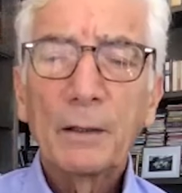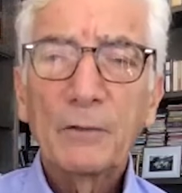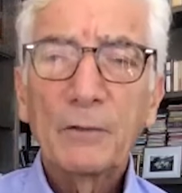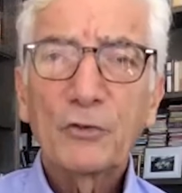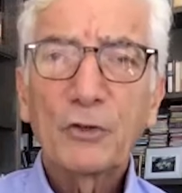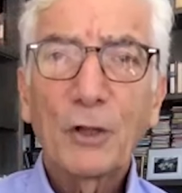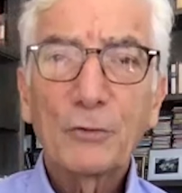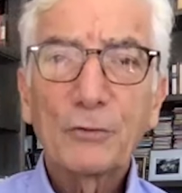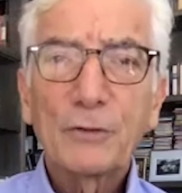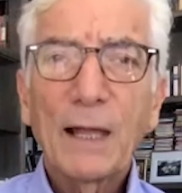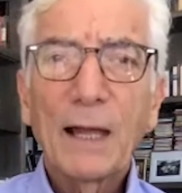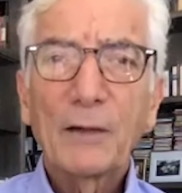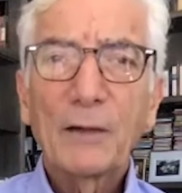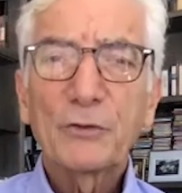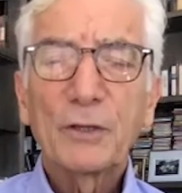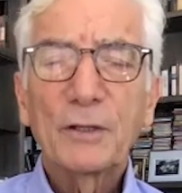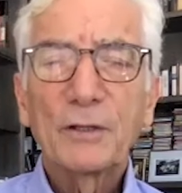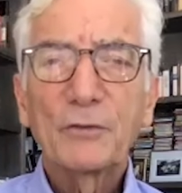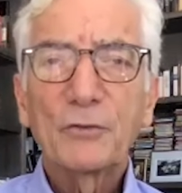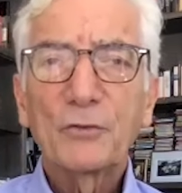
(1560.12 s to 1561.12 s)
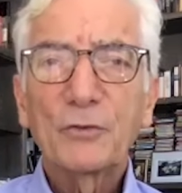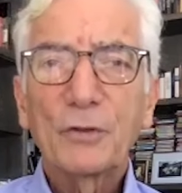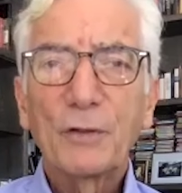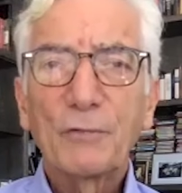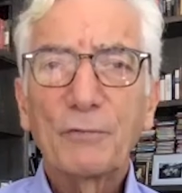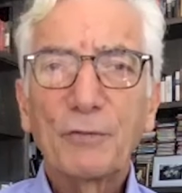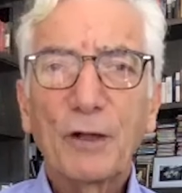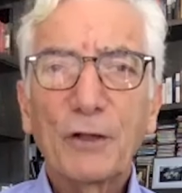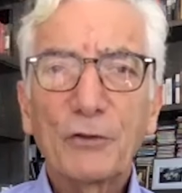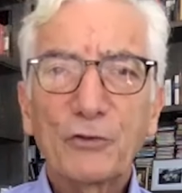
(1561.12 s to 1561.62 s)
sold out his
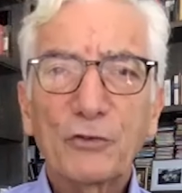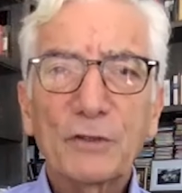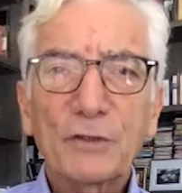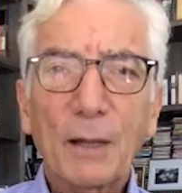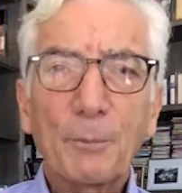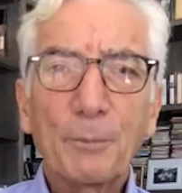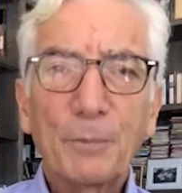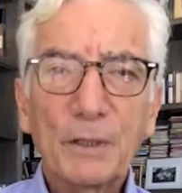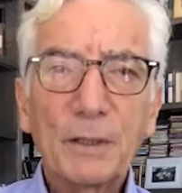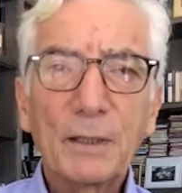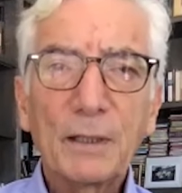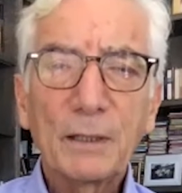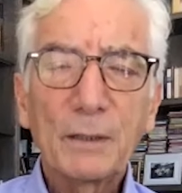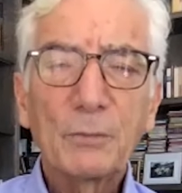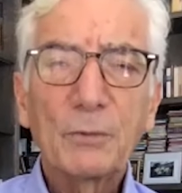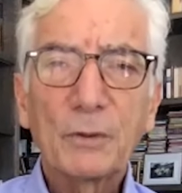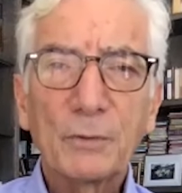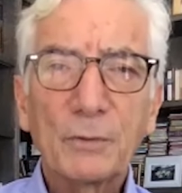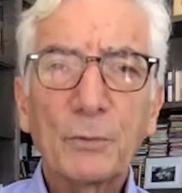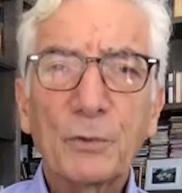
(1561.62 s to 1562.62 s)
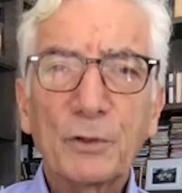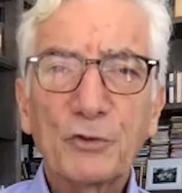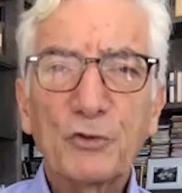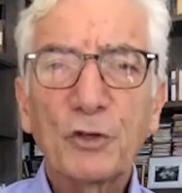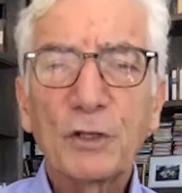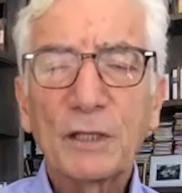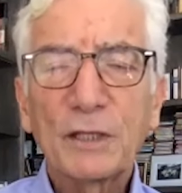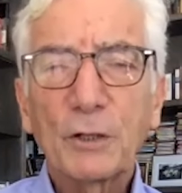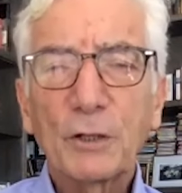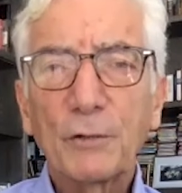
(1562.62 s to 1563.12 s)
first company, which
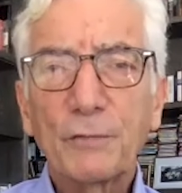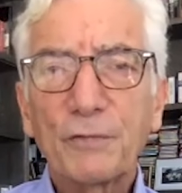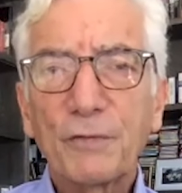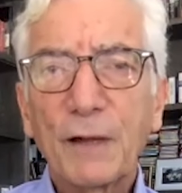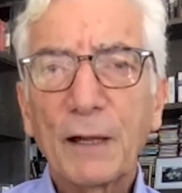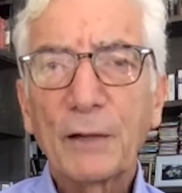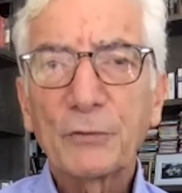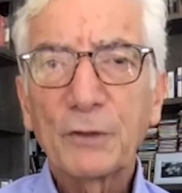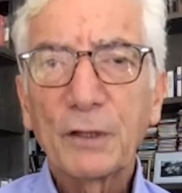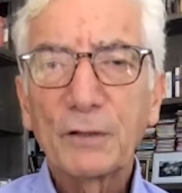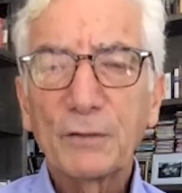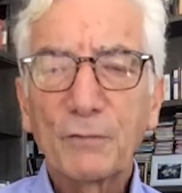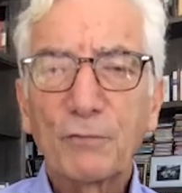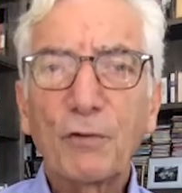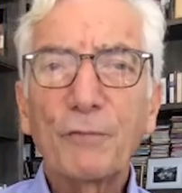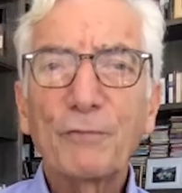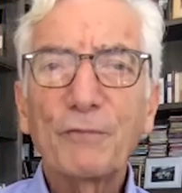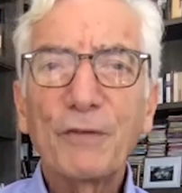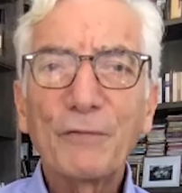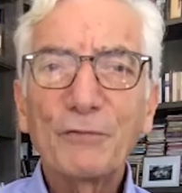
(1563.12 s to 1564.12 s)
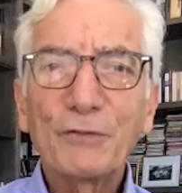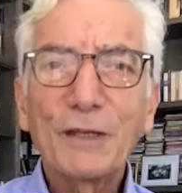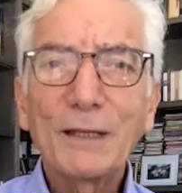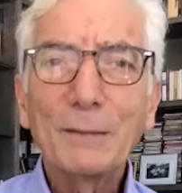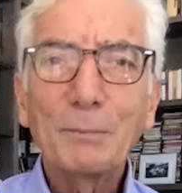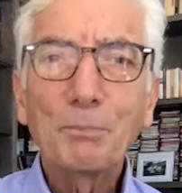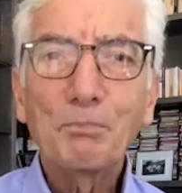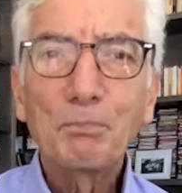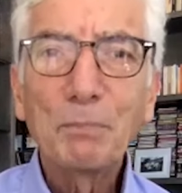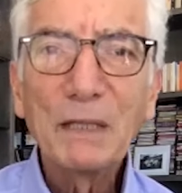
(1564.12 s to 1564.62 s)
he co-founded, for
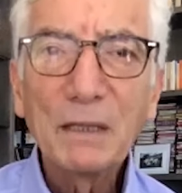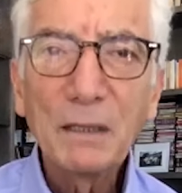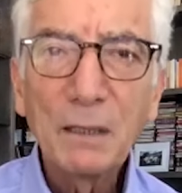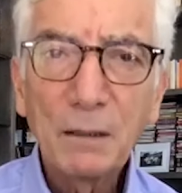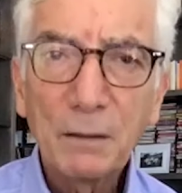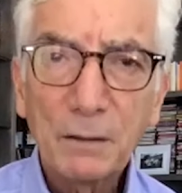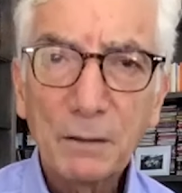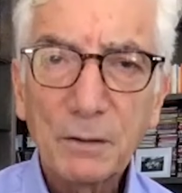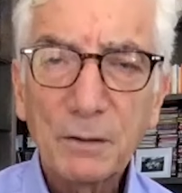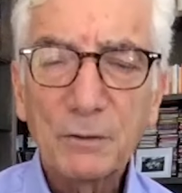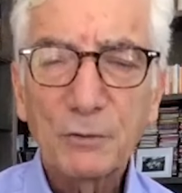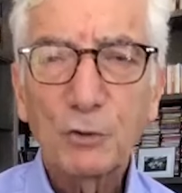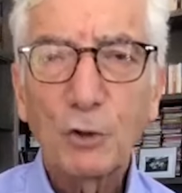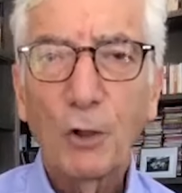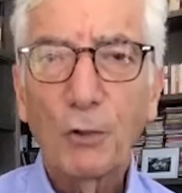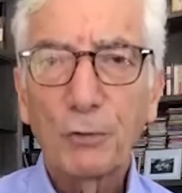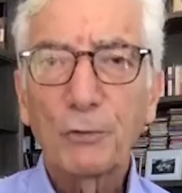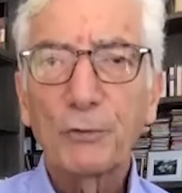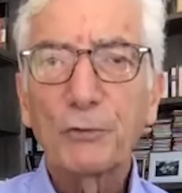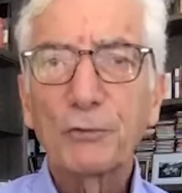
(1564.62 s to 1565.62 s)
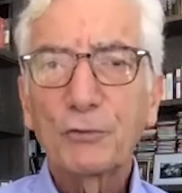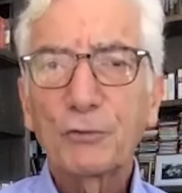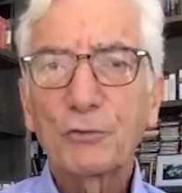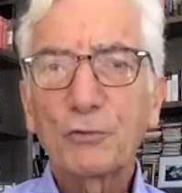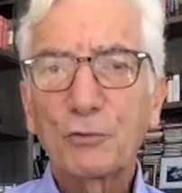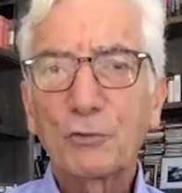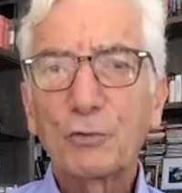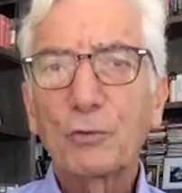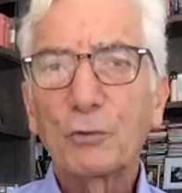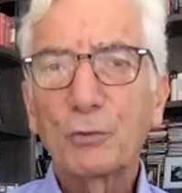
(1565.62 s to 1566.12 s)
$15 billion
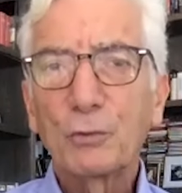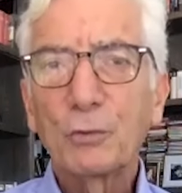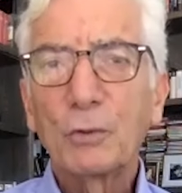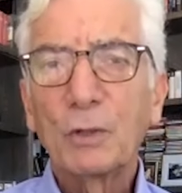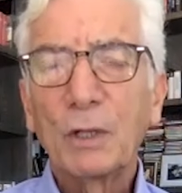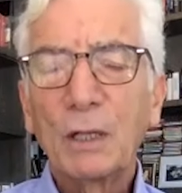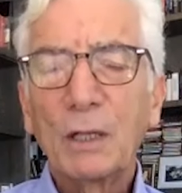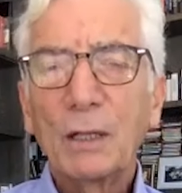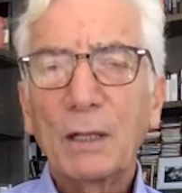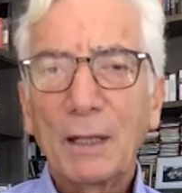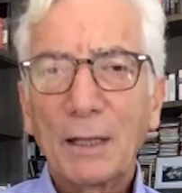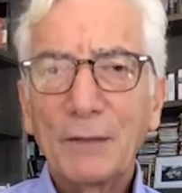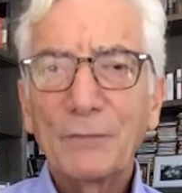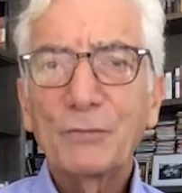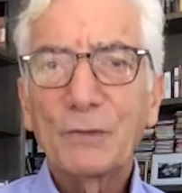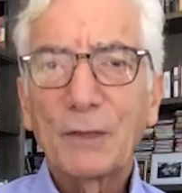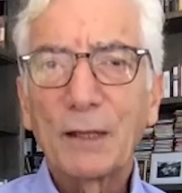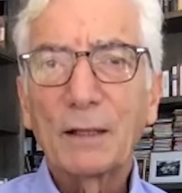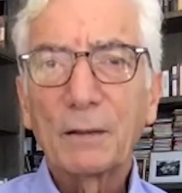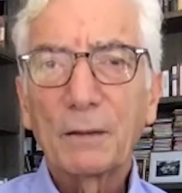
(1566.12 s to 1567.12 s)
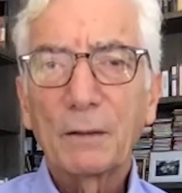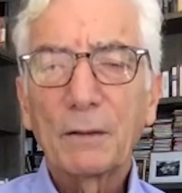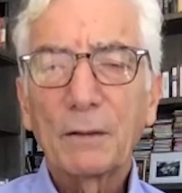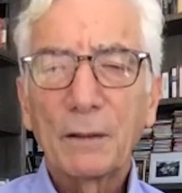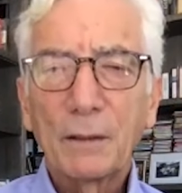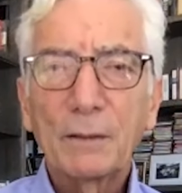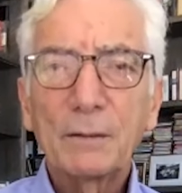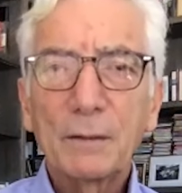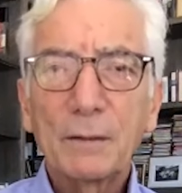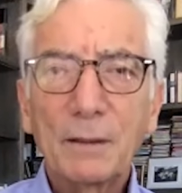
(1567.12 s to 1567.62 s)
to Intel
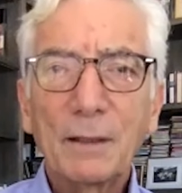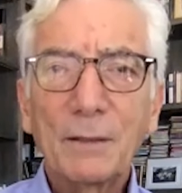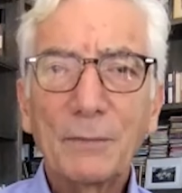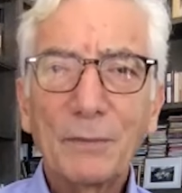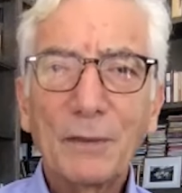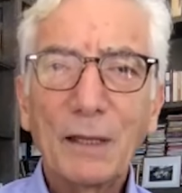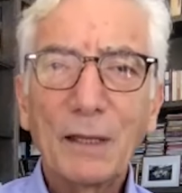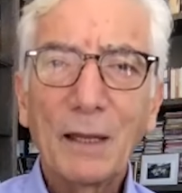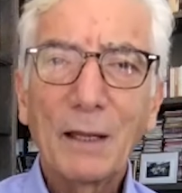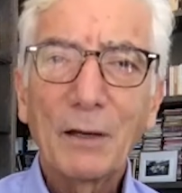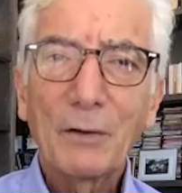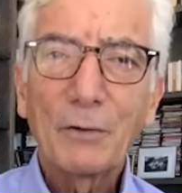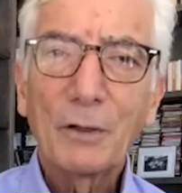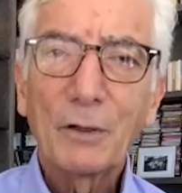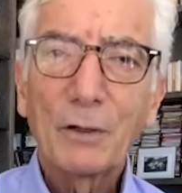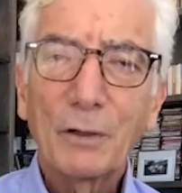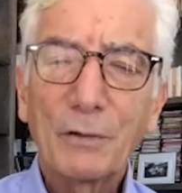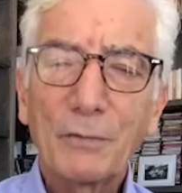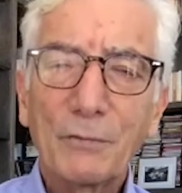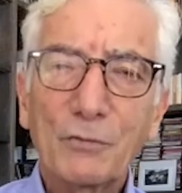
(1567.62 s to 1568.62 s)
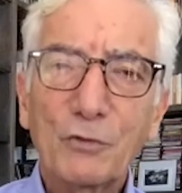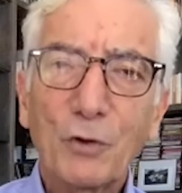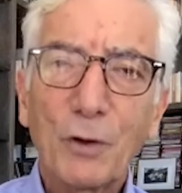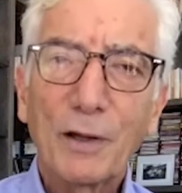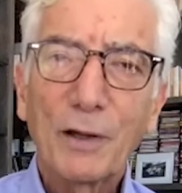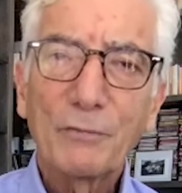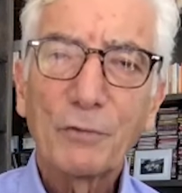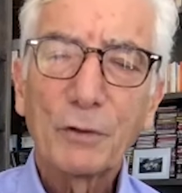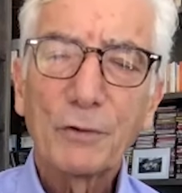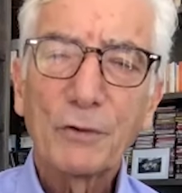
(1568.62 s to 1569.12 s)
in the area of
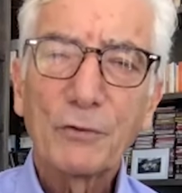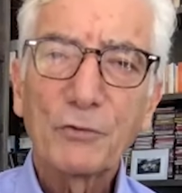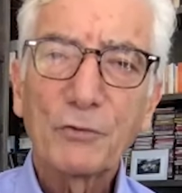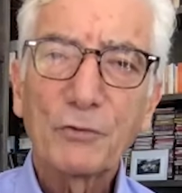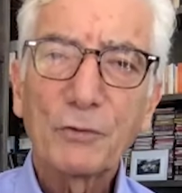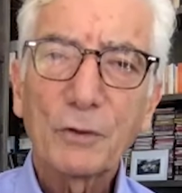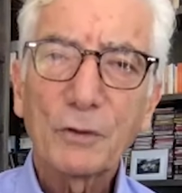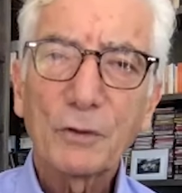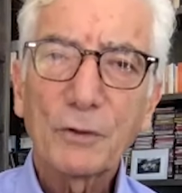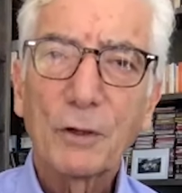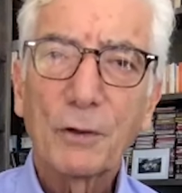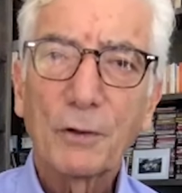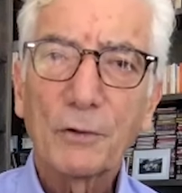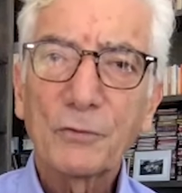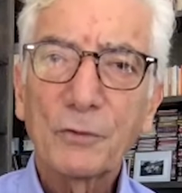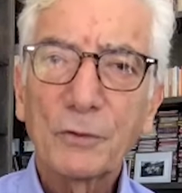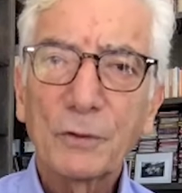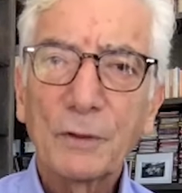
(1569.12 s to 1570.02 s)
driverless cars.